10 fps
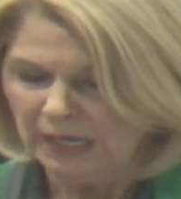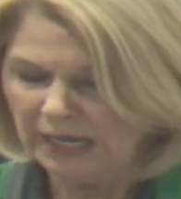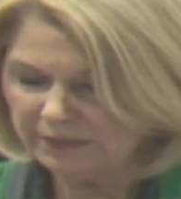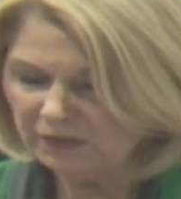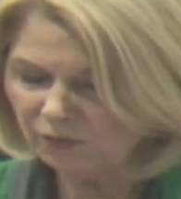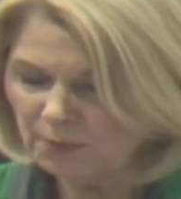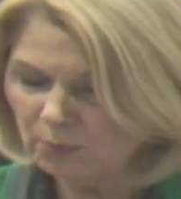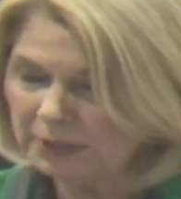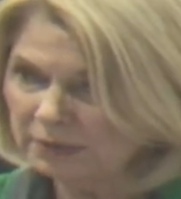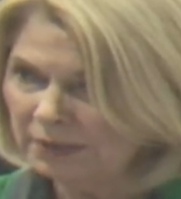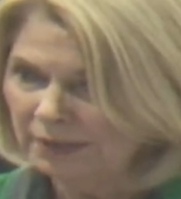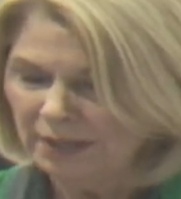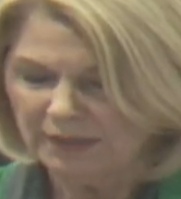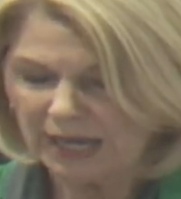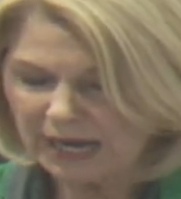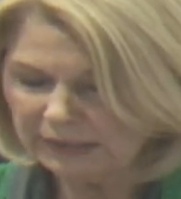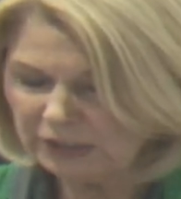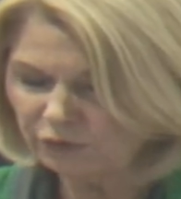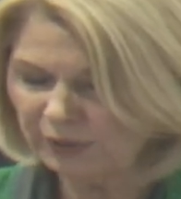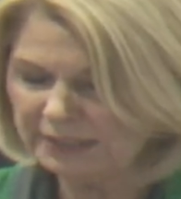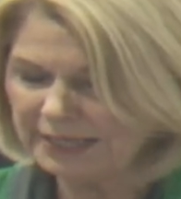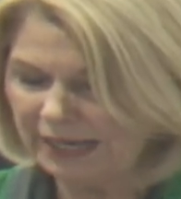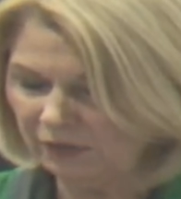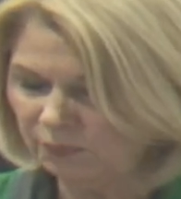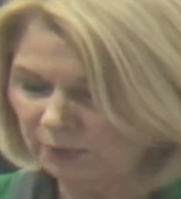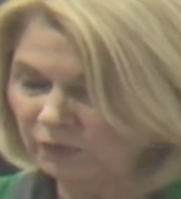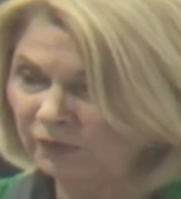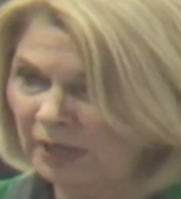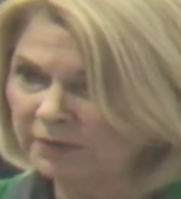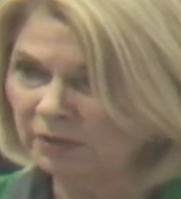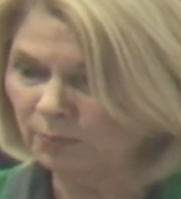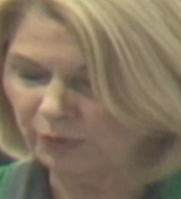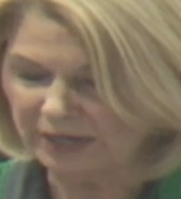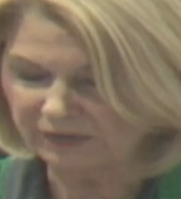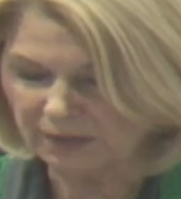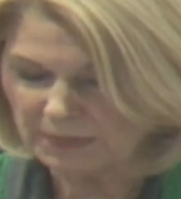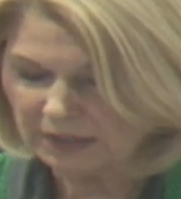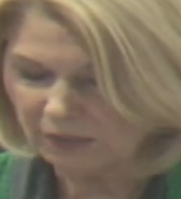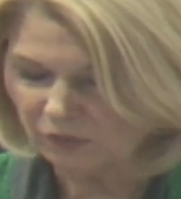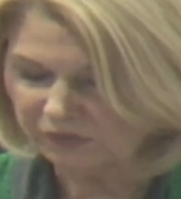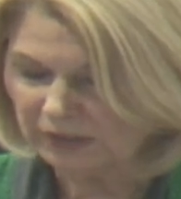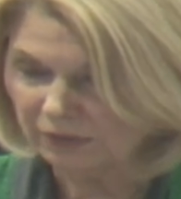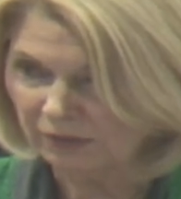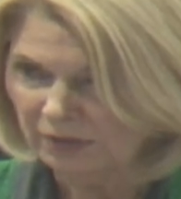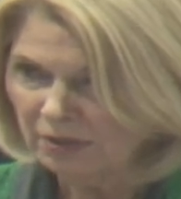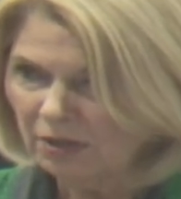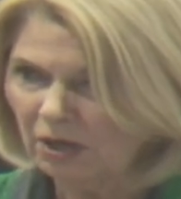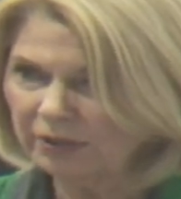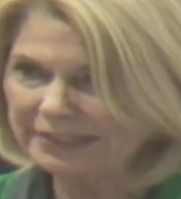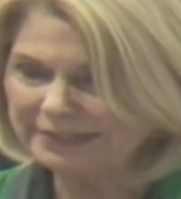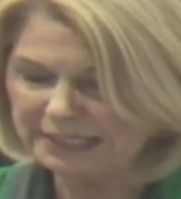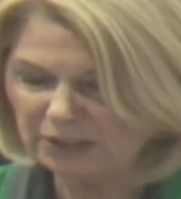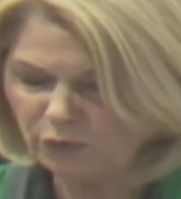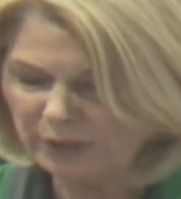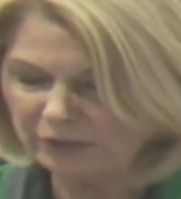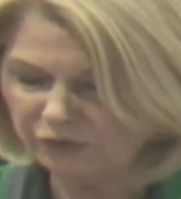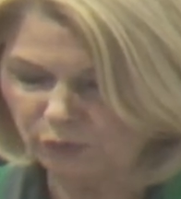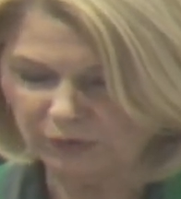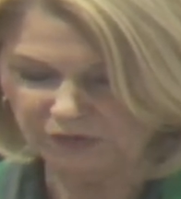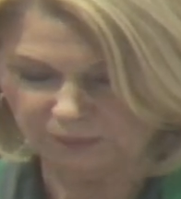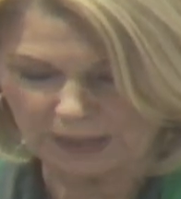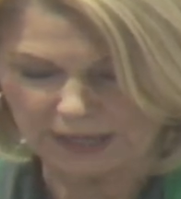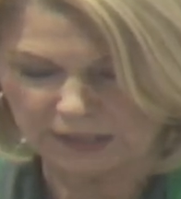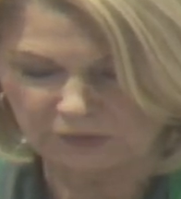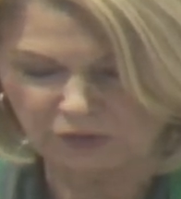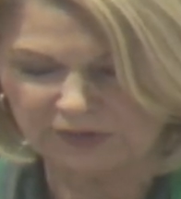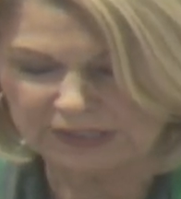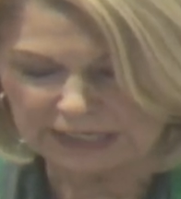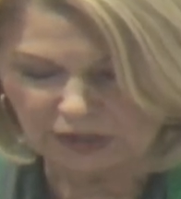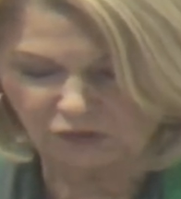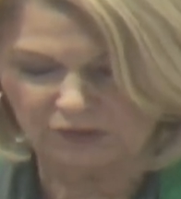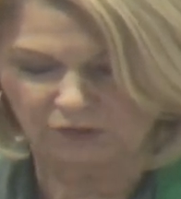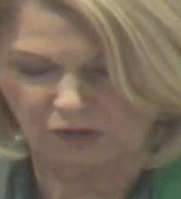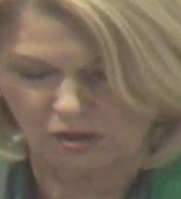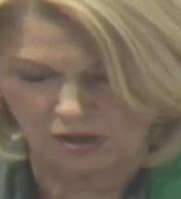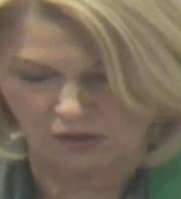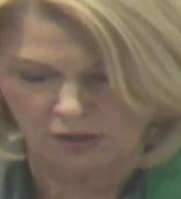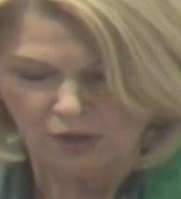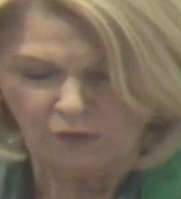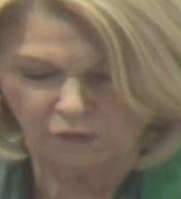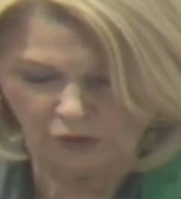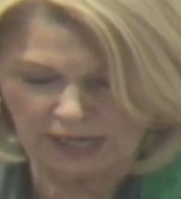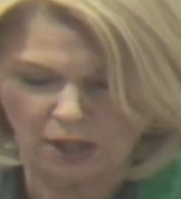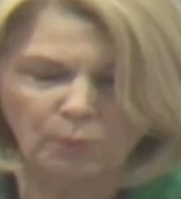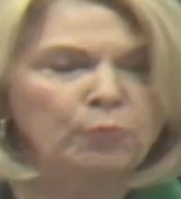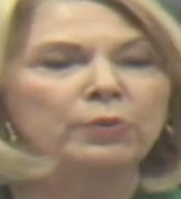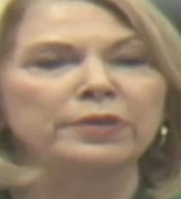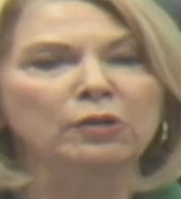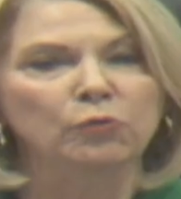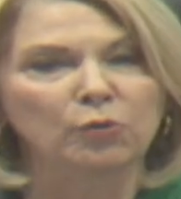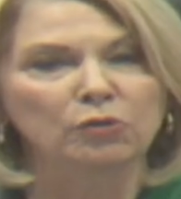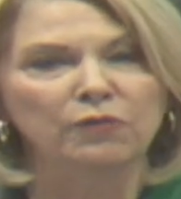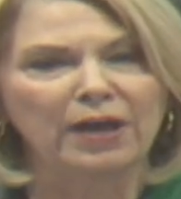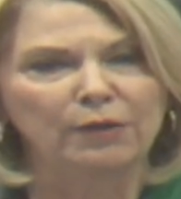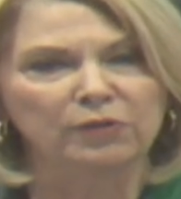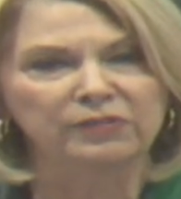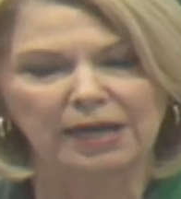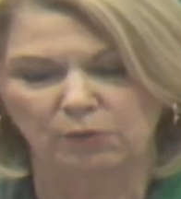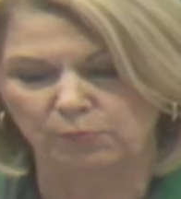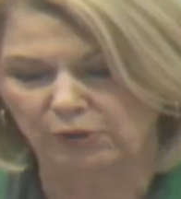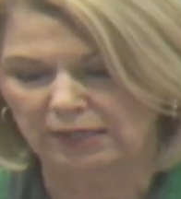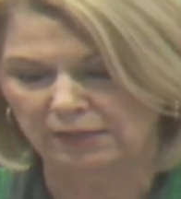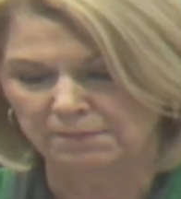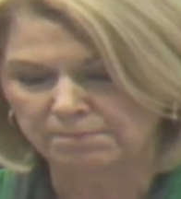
At this moment, the highly trained experts at the Nebraska Medical Center are continuing to respond to the nation's call for help with the coronavirus outbreak.